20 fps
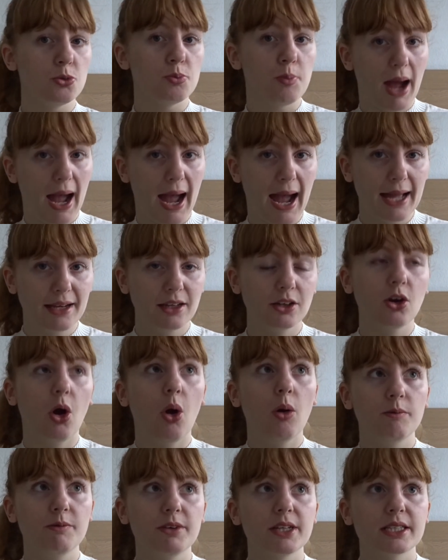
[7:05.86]
bad and
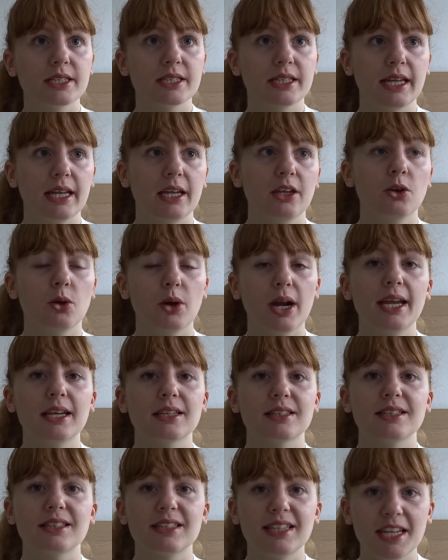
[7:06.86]
obviously you're in a
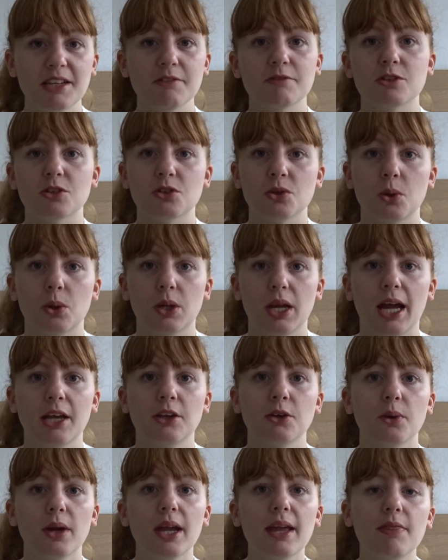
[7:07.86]
ski resort and
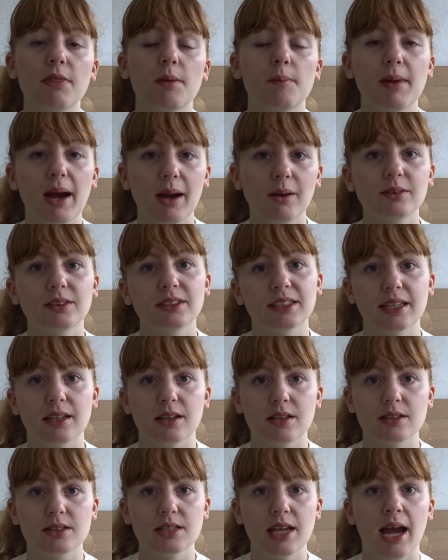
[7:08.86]
you're in the
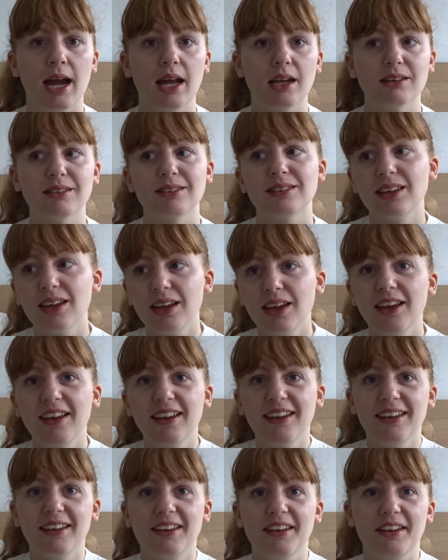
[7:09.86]
mountains and
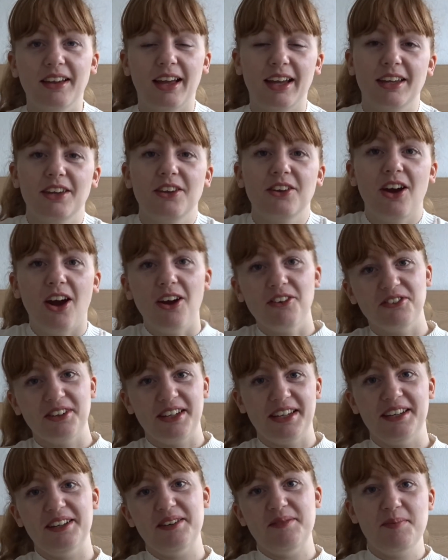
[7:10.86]
like you can't
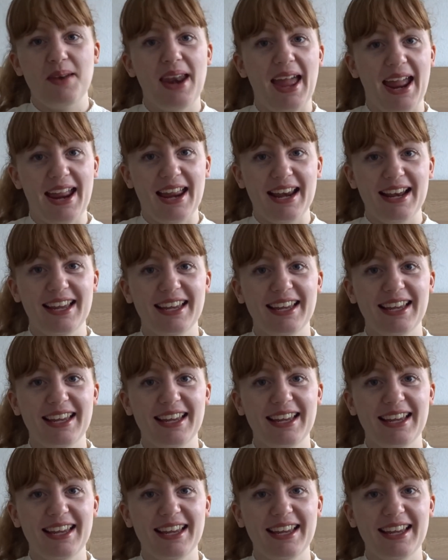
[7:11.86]
really complain.